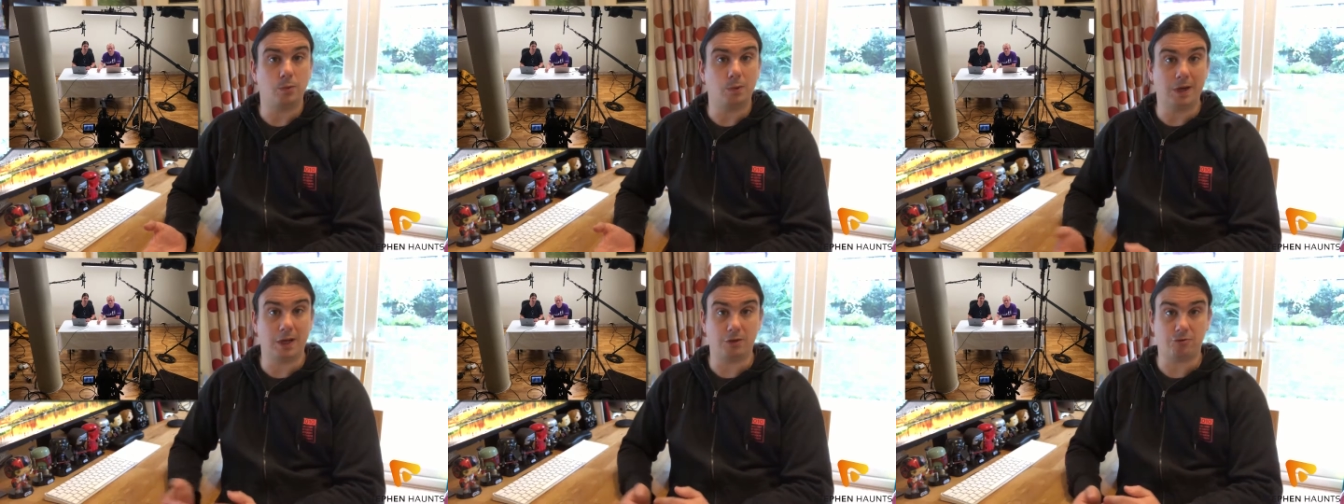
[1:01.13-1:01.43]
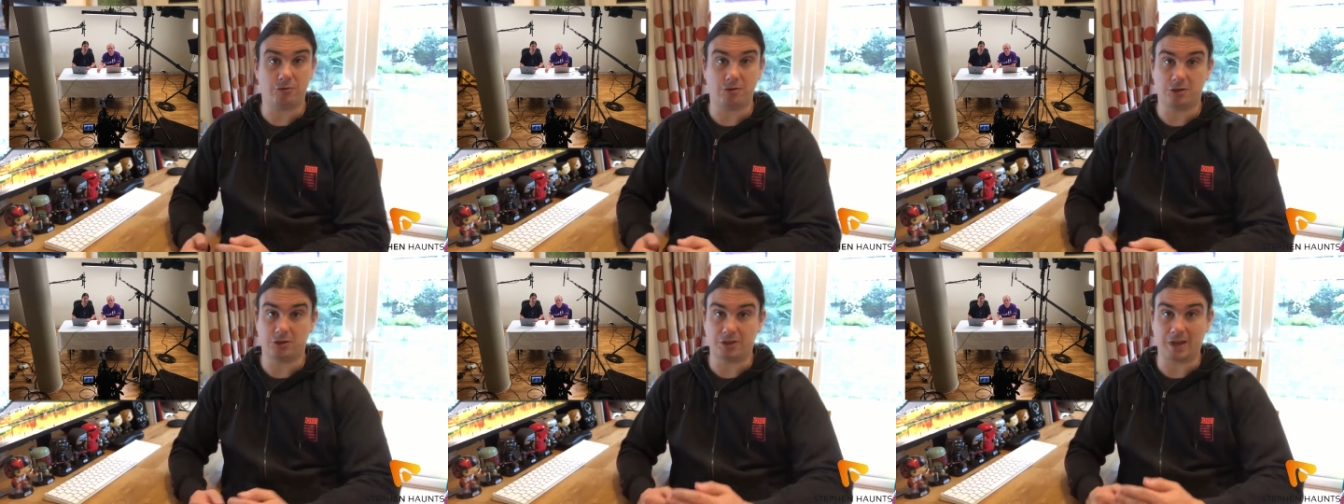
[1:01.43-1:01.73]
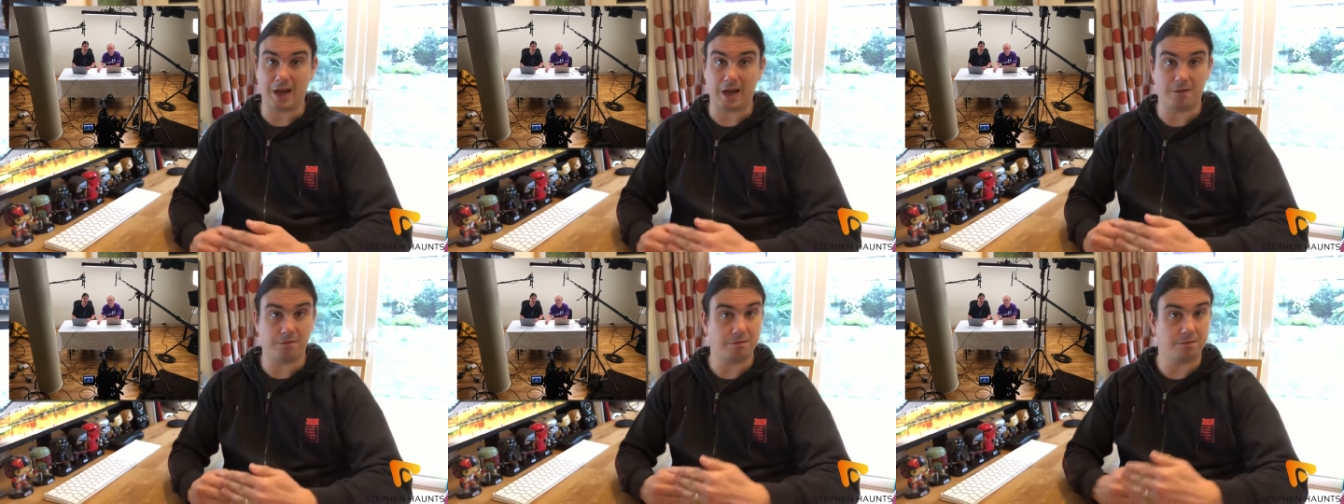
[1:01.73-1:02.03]
We literally just
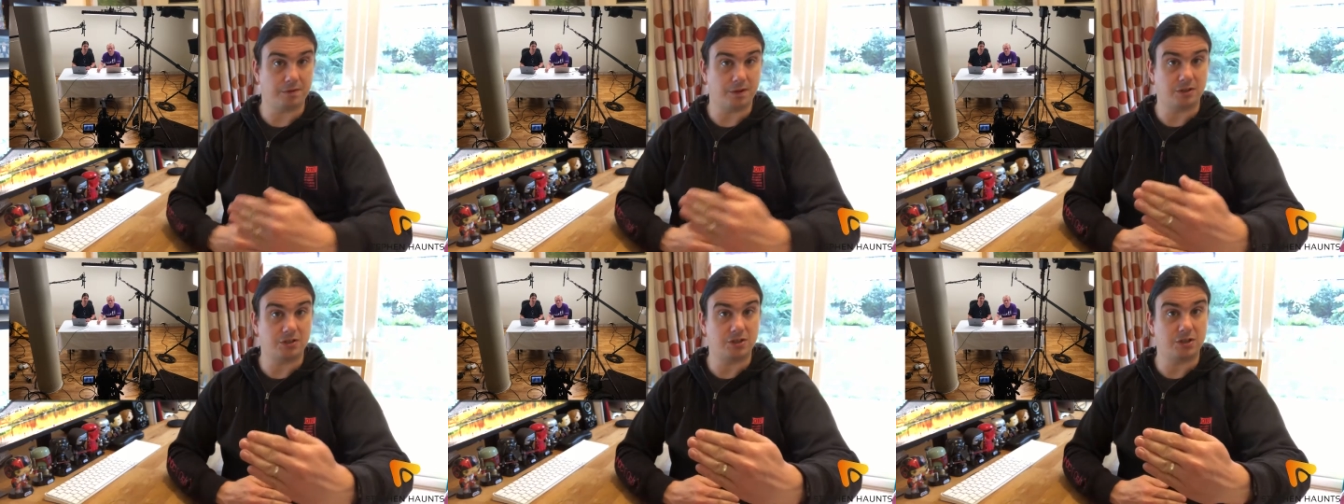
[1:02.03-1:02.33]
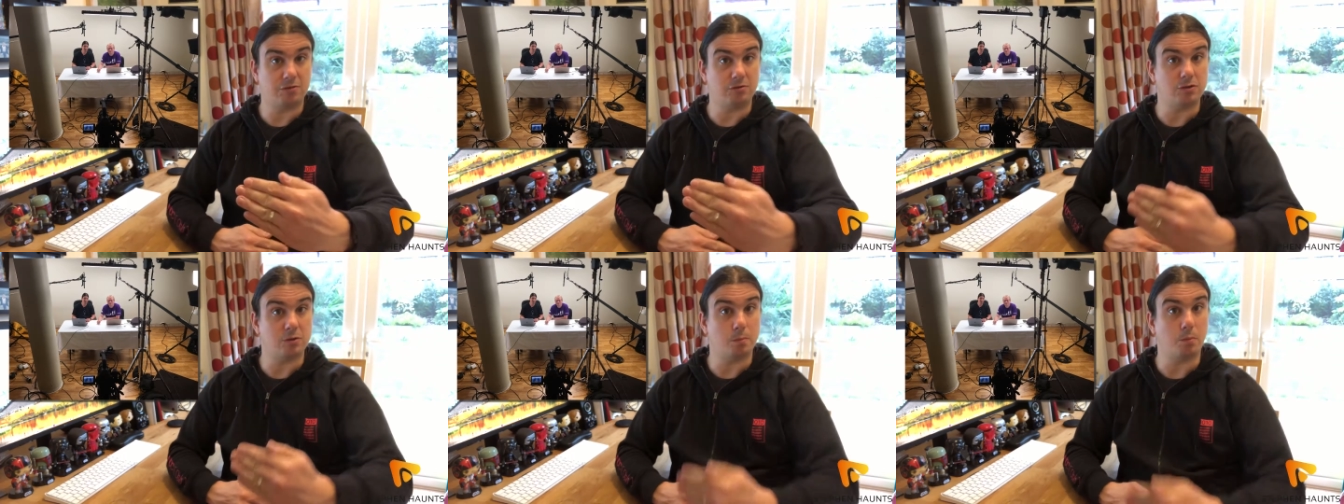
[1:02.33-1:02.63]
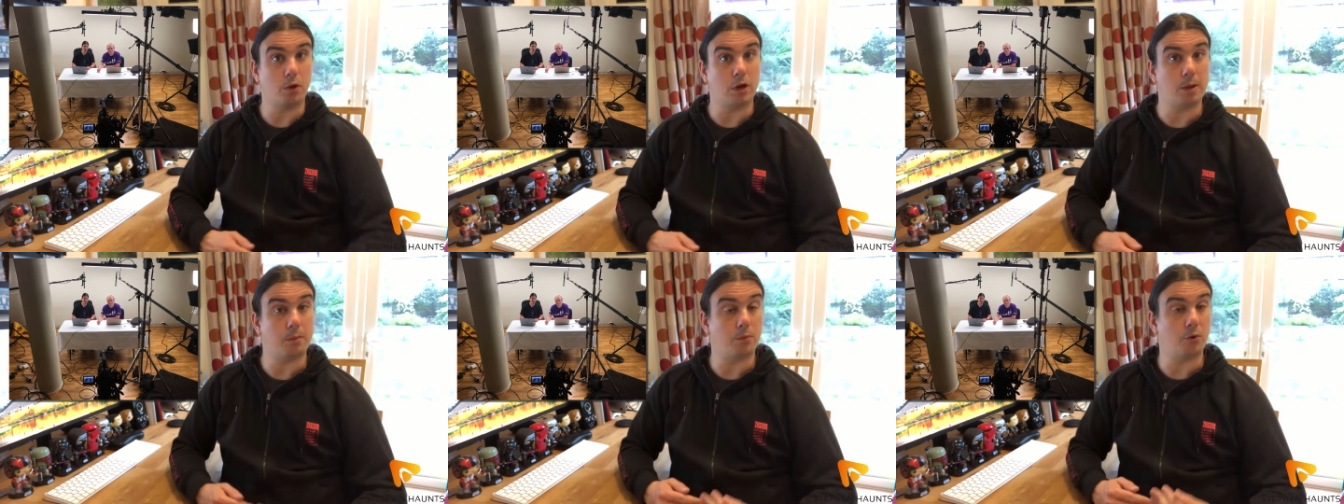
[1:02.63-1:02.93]
have a series of
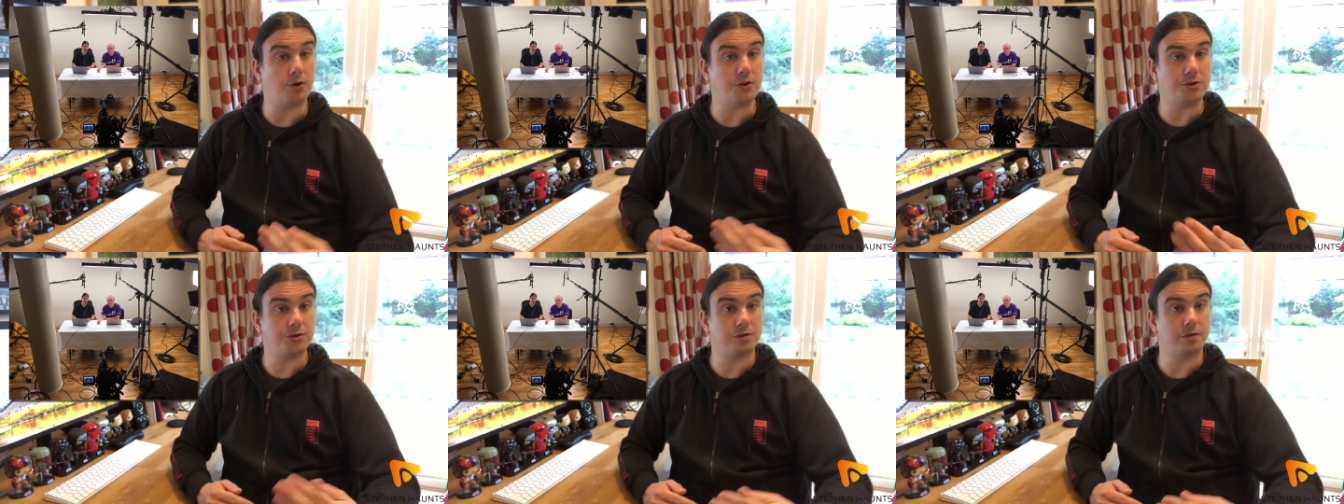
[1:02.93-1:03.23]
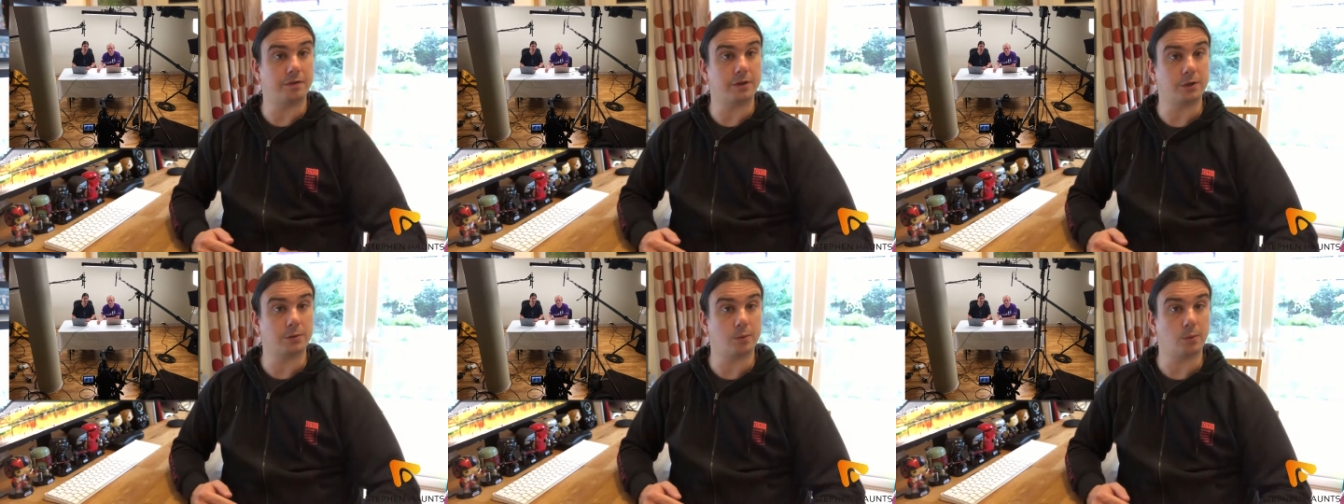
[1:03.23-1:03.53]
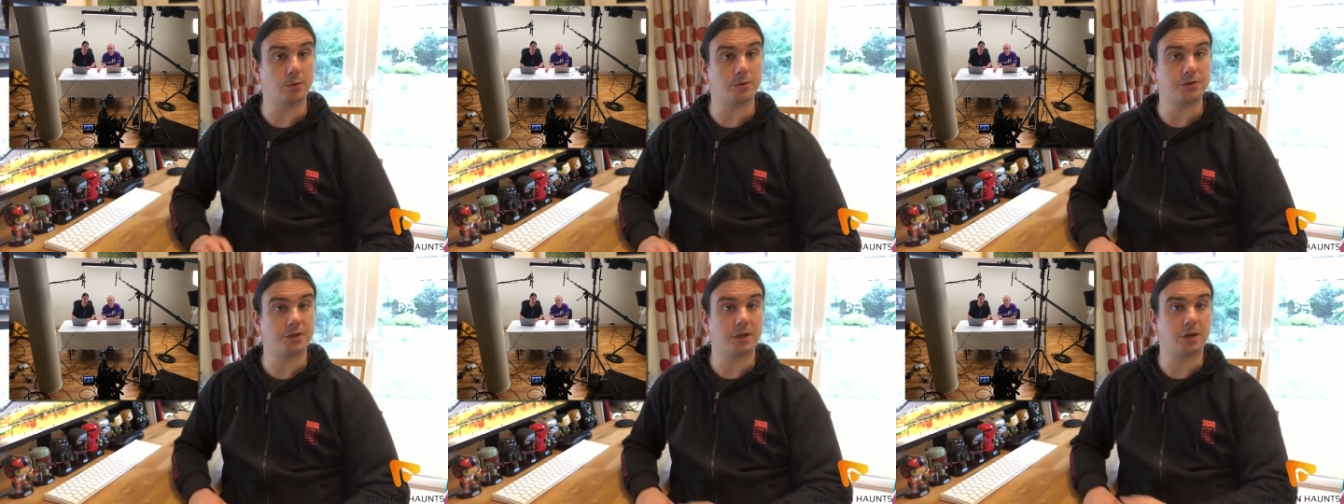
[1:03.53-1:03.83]
bullet points of things we
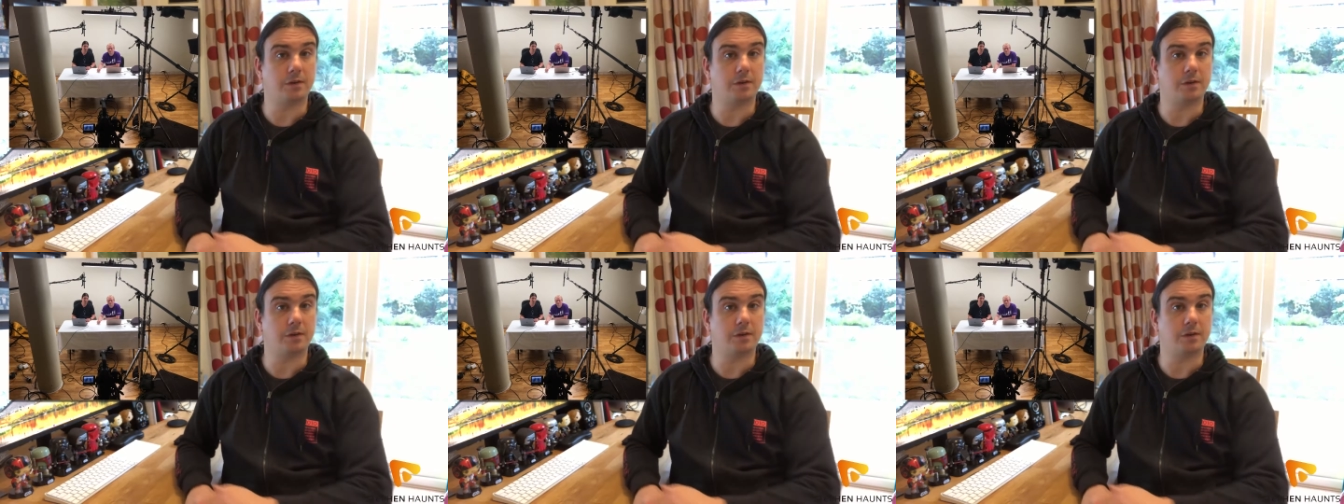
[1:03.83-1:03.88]
want to